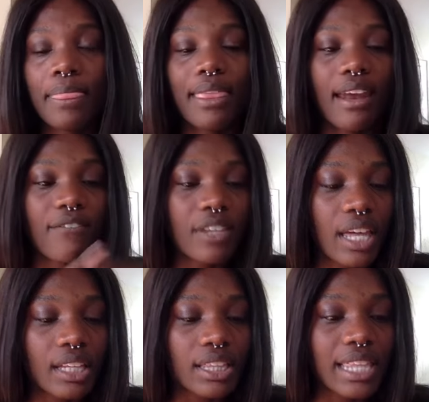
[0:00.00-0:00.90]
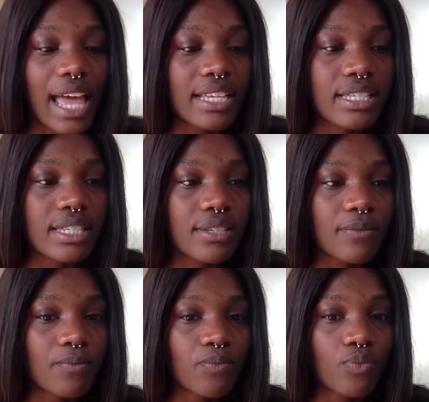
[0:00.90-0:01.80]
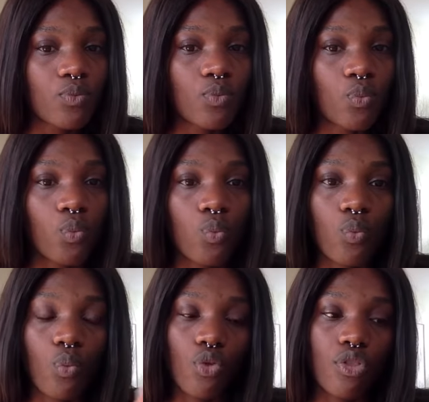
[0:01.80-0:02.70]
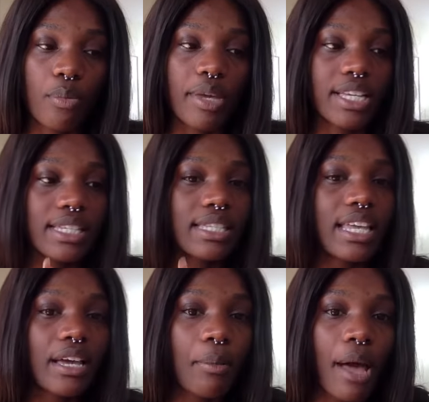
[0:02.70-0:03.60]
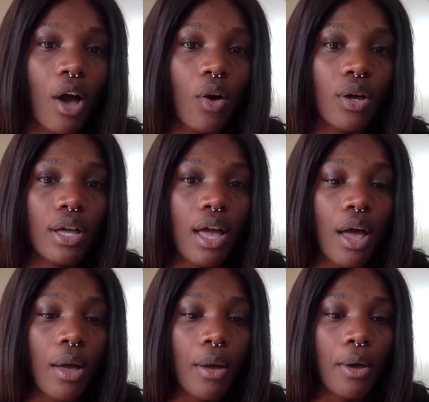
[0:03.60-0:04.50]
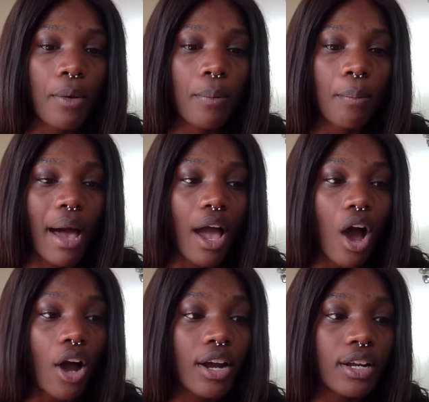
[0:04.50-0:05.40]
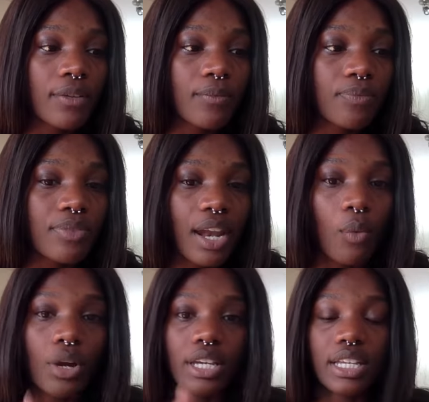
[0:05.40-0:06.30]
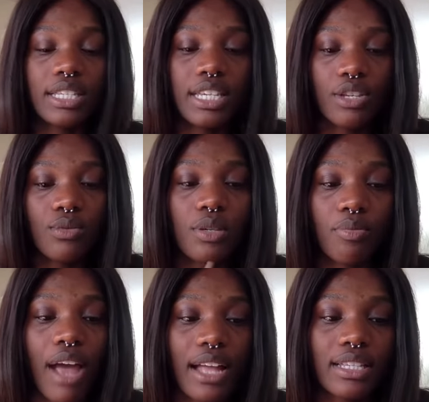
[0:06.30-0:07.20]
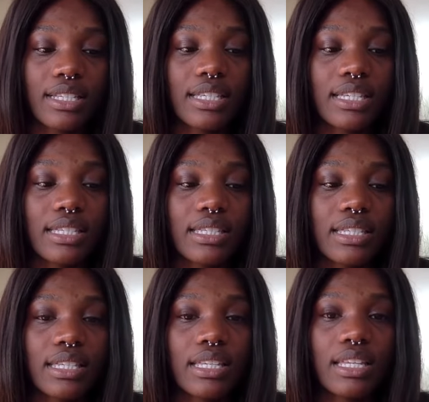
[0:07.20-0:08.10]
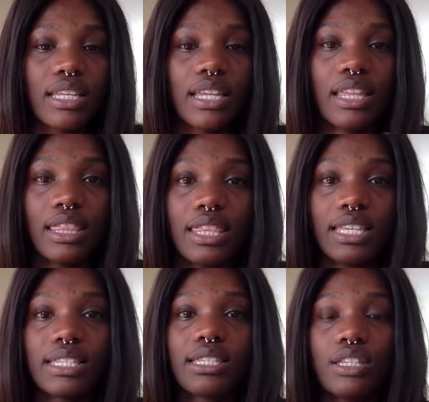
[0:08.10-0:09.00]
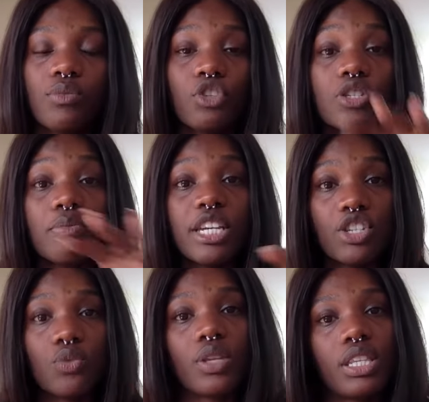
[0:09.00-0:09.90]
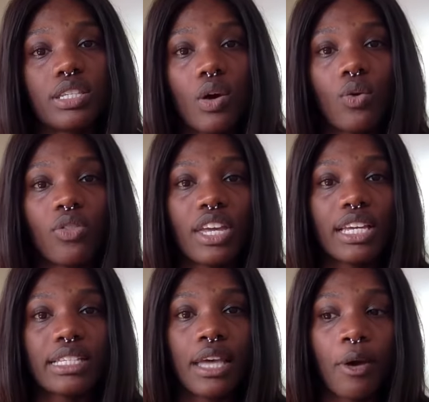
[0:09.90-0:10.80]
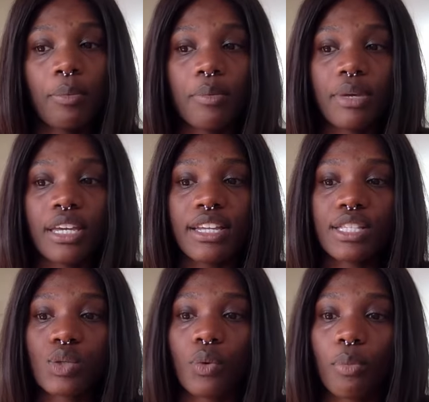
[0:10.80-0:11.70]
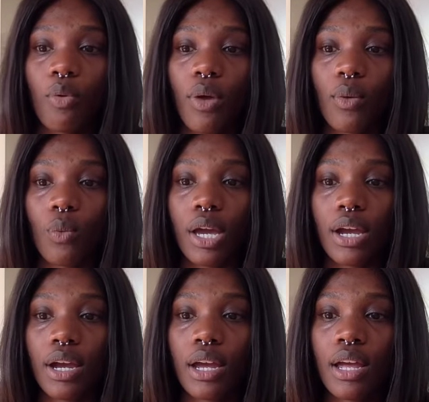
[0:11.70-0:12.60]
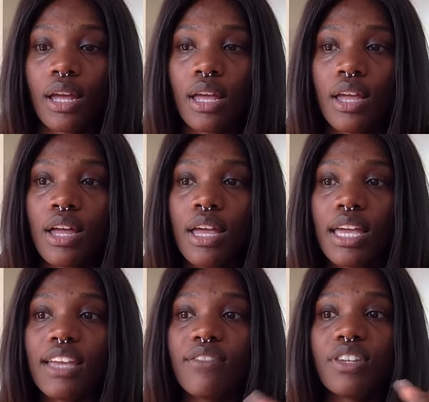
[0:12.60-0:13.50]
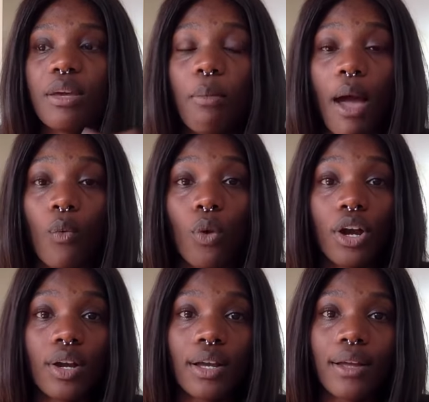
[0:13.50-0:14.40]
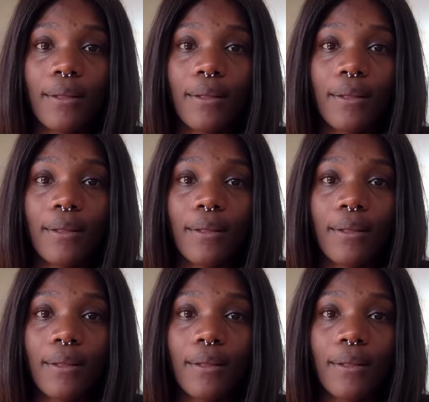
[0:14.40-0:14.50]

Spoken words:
And I feel like that's the biggest thing about my art that I want to continue to practice, is this, just me doing this whole thing is helping me get to a point where even in my work,